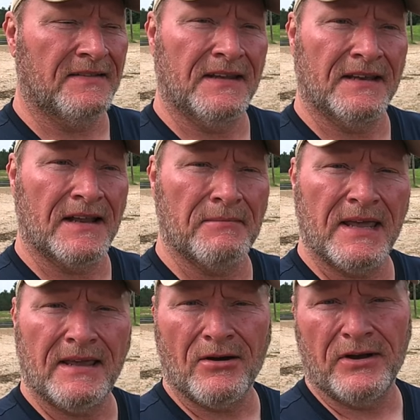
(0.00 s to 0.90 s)
and then I
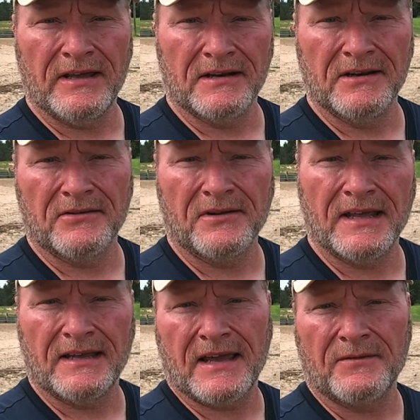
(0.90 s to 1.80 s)
may go hit another
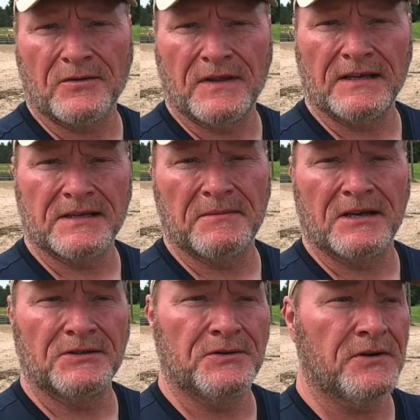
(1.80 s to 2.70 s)
lake after this. I'm
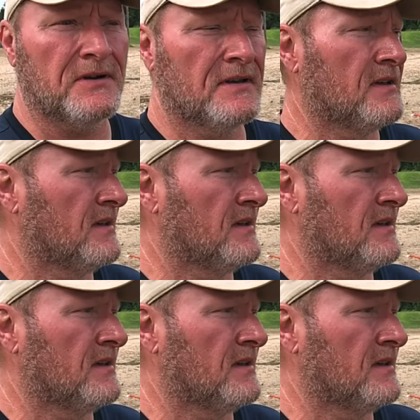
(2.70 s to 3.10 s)
not sure.